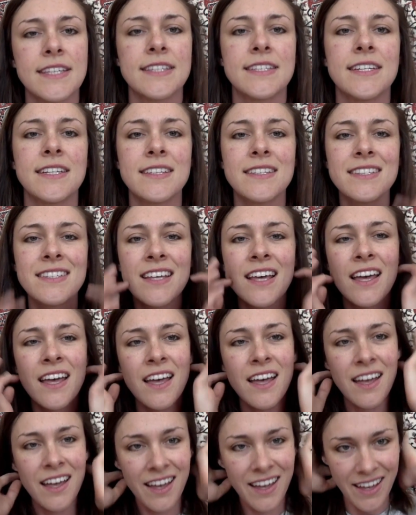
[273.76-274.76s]
assistance,
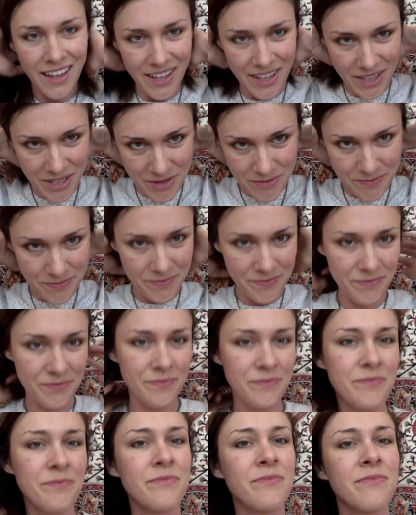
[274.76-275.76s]
and
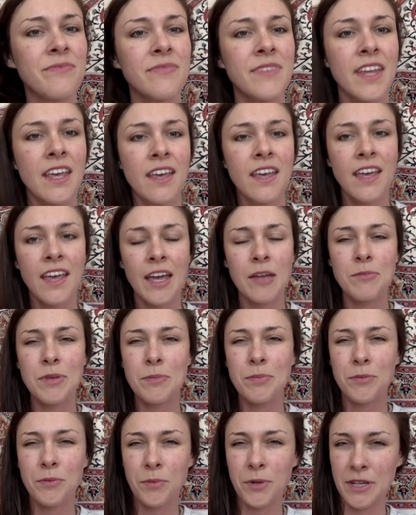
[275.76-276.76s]

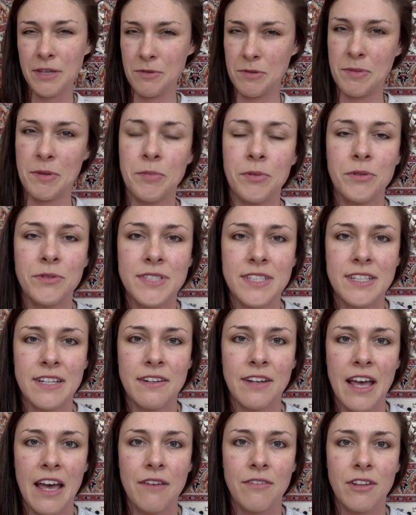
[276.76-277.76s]
working with people who
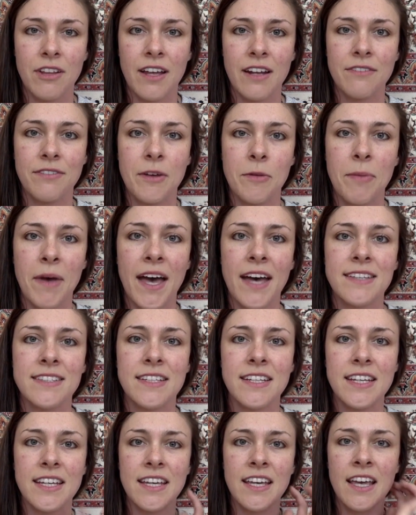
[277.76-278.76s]
didn't have a lot of
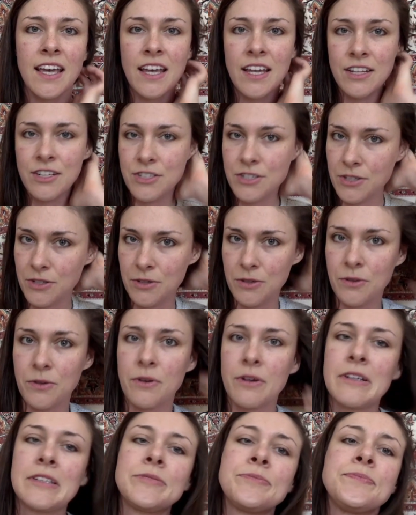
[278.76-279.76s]
capacity
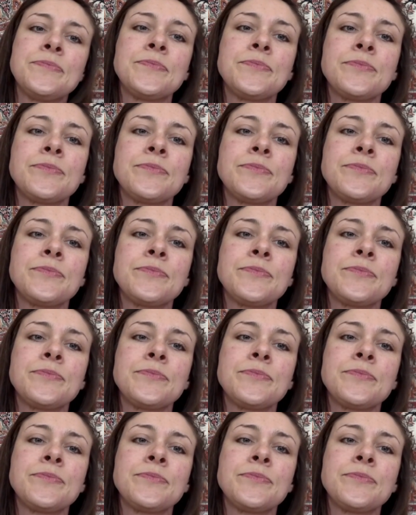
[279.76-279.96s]
to